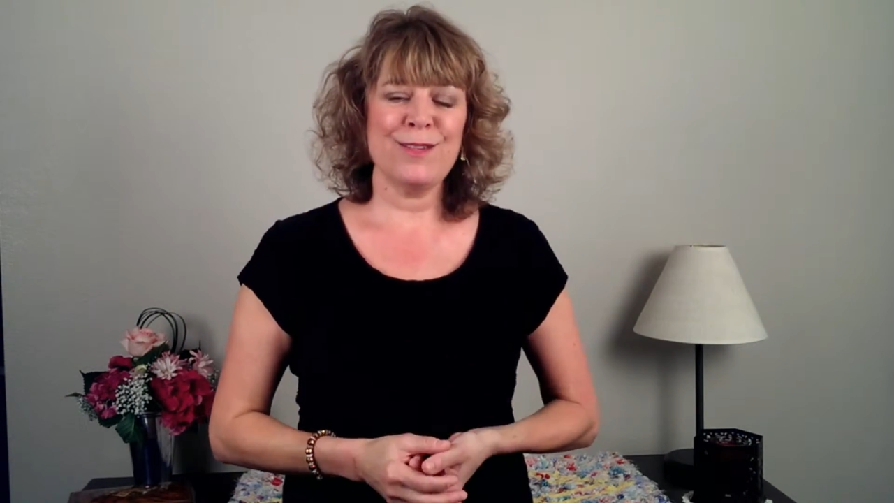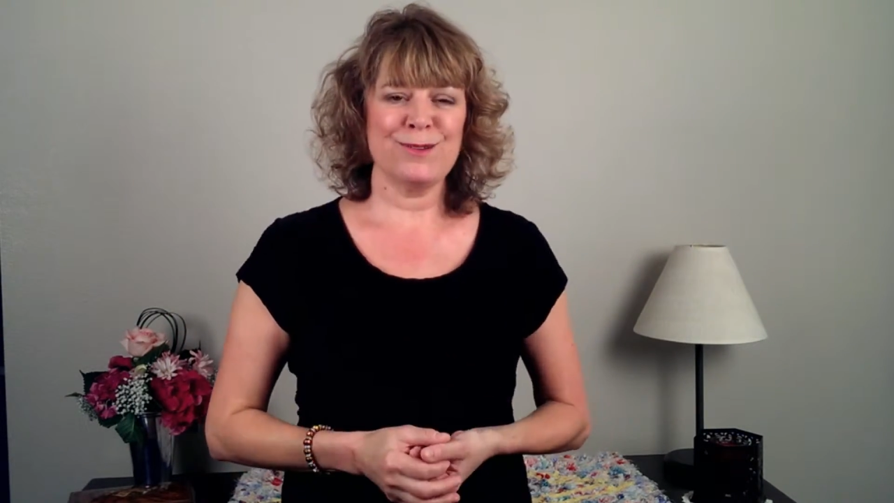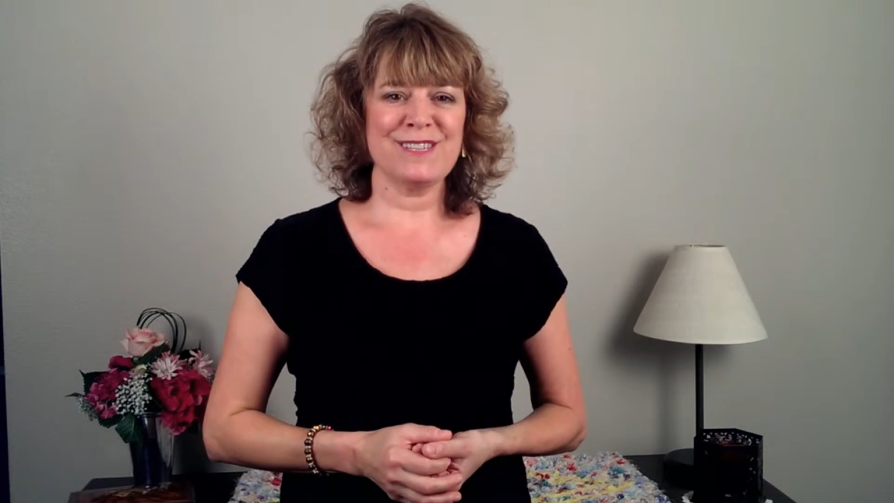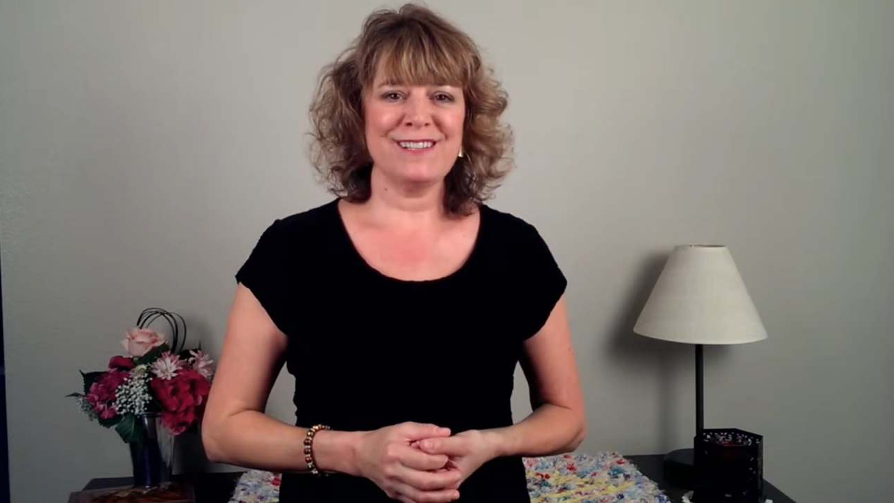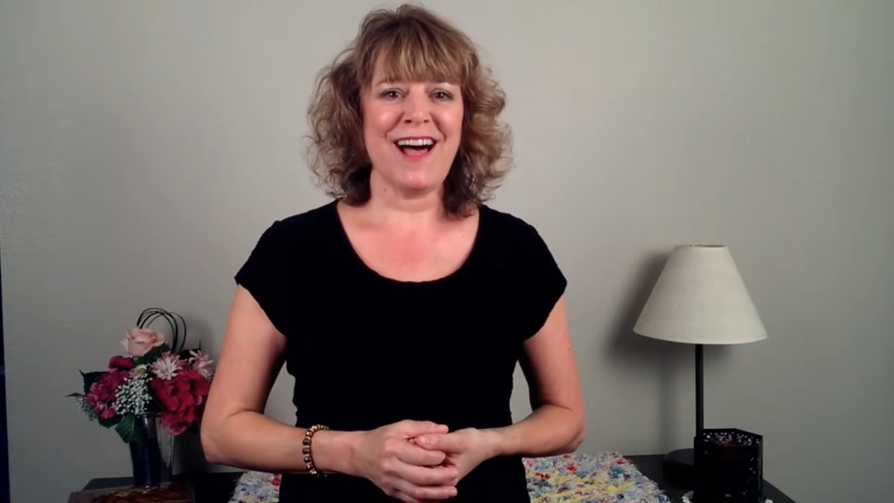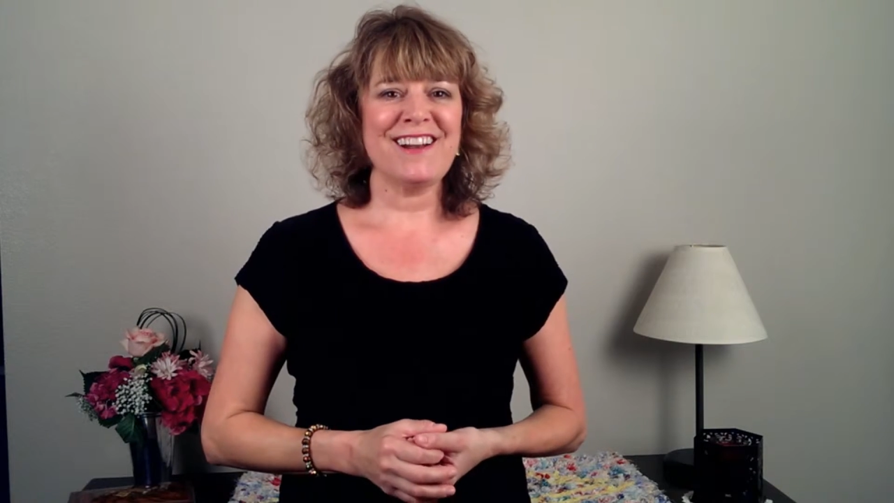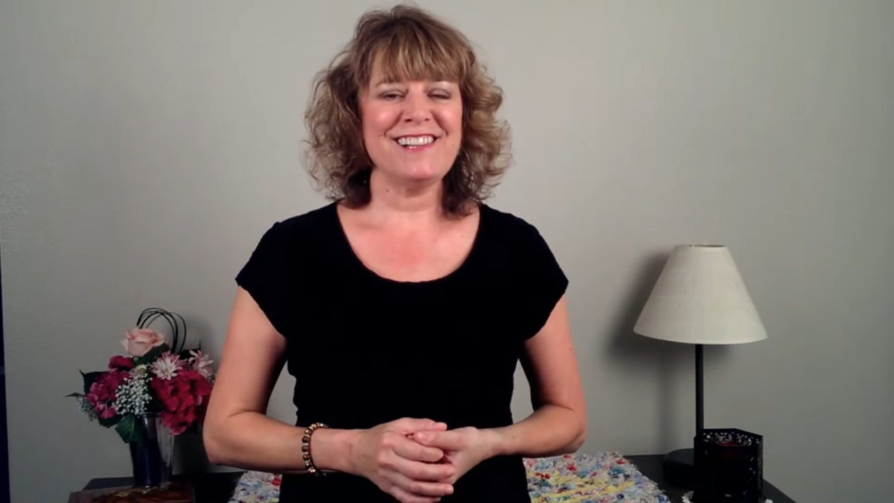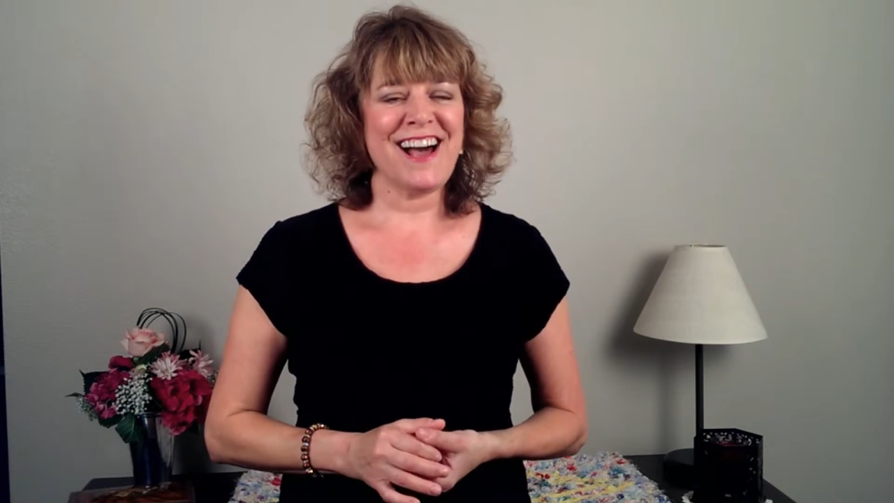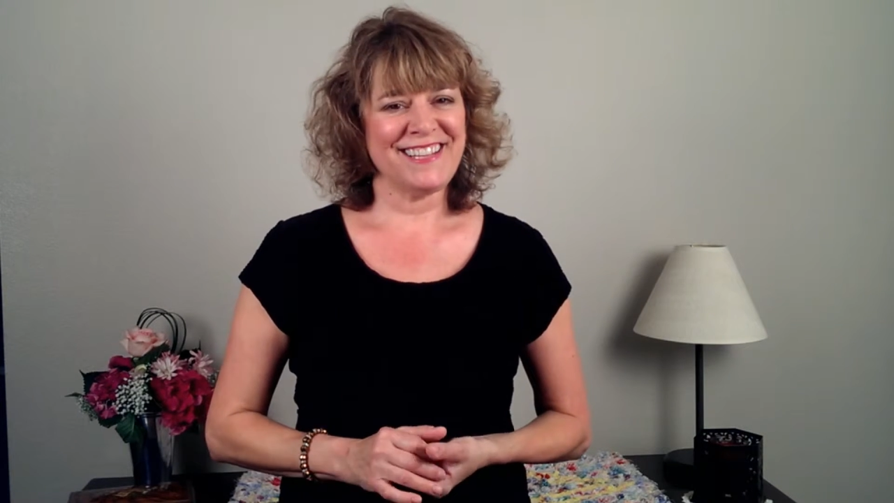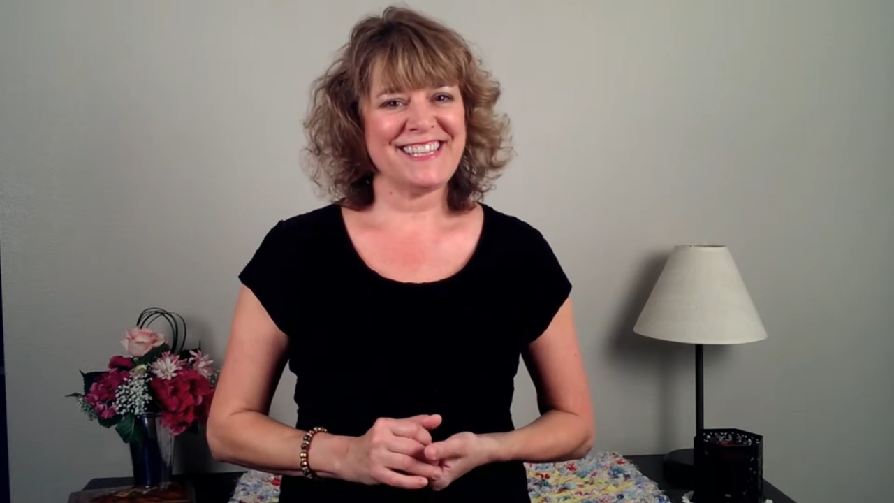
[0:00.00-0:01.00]
those
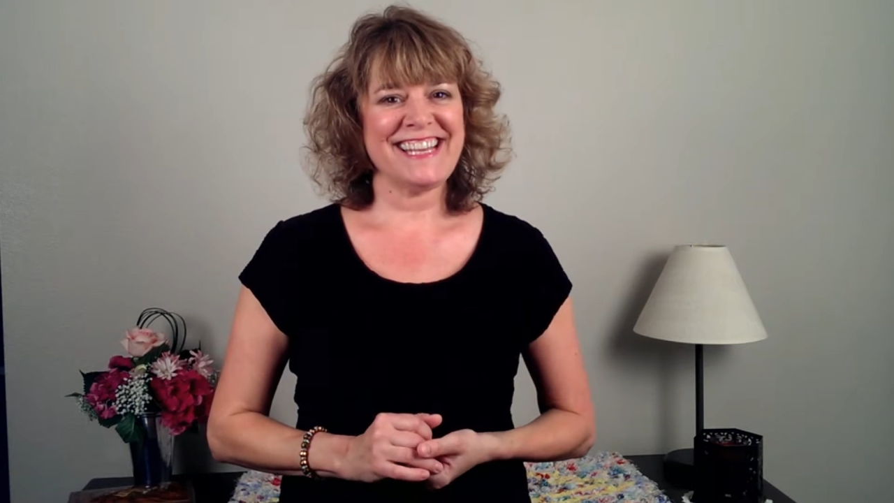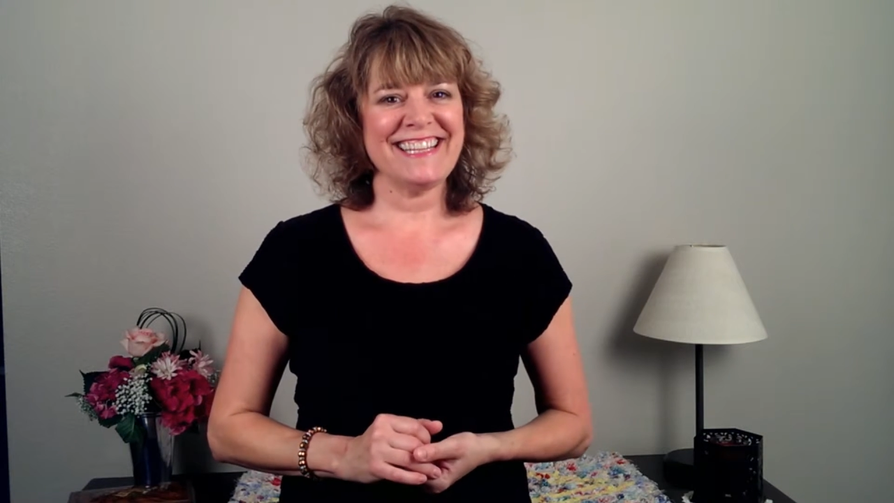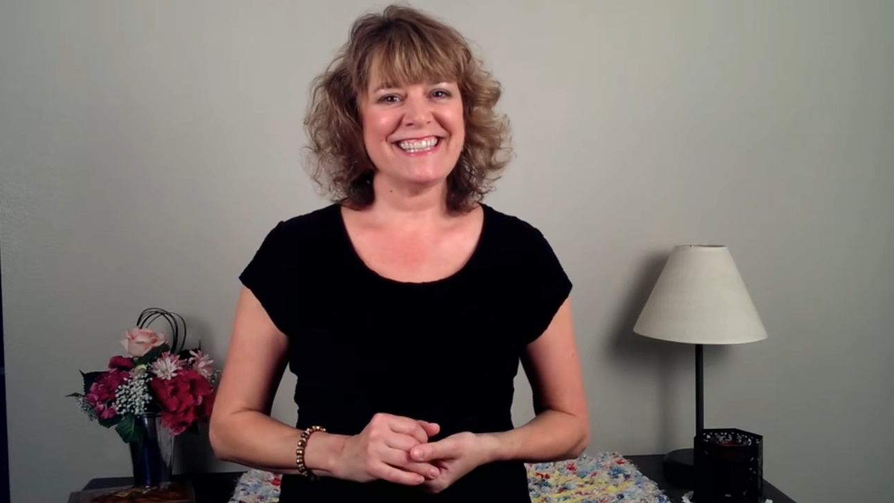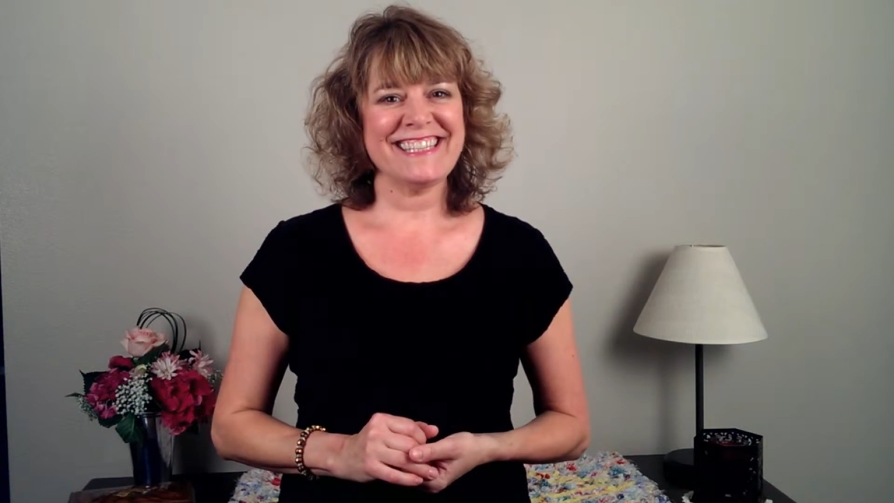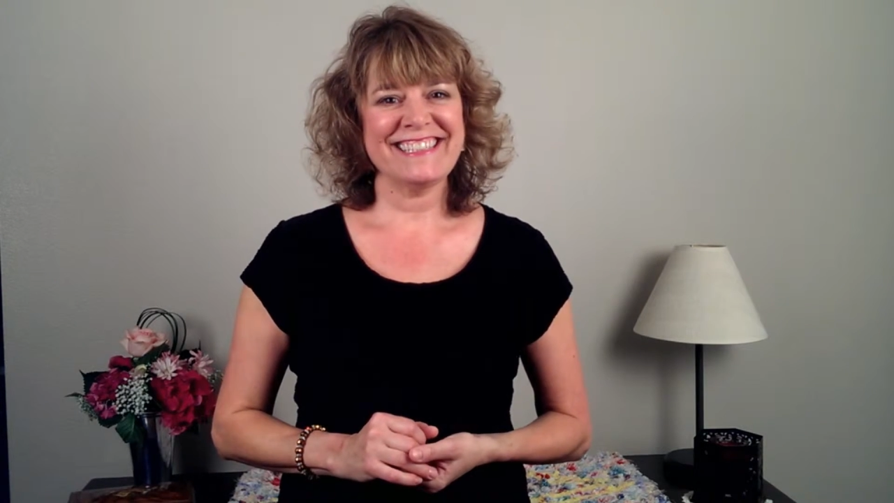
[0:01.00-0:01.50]
glottal onsets.